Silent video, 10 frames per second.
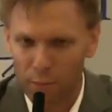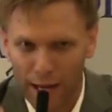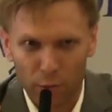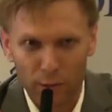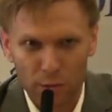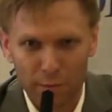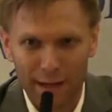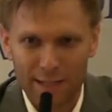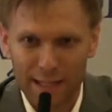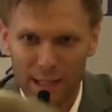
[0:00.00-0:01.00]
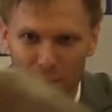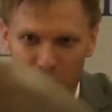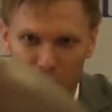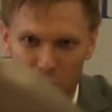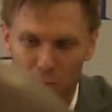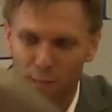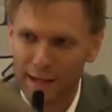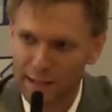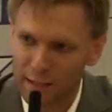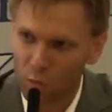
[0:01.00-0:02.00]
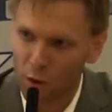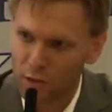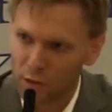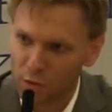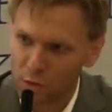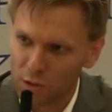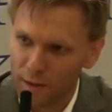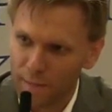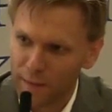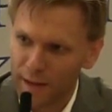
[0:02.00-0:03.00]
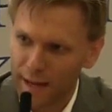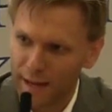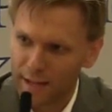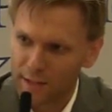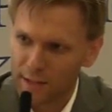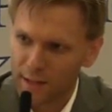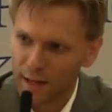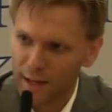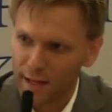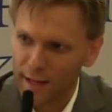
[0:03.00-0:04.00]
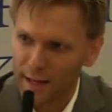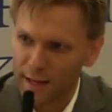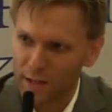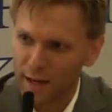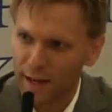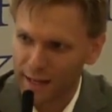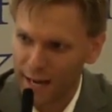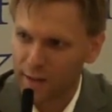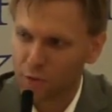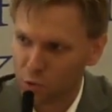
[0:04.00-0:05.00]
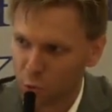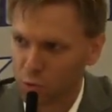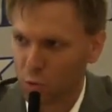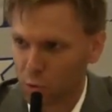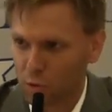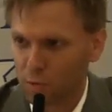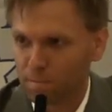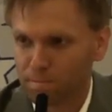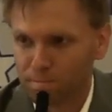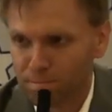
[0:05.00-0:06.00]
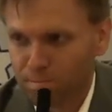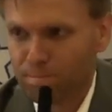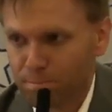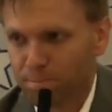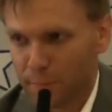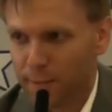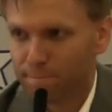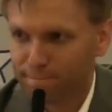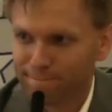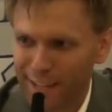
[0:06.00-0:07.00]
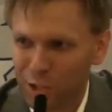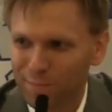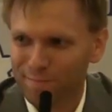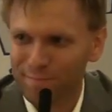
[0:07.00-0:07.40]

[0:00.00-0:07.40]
Black Razorbacks, that commands attention, but I did want to use it as a kind of a Trojan horse. Yeah, thank you.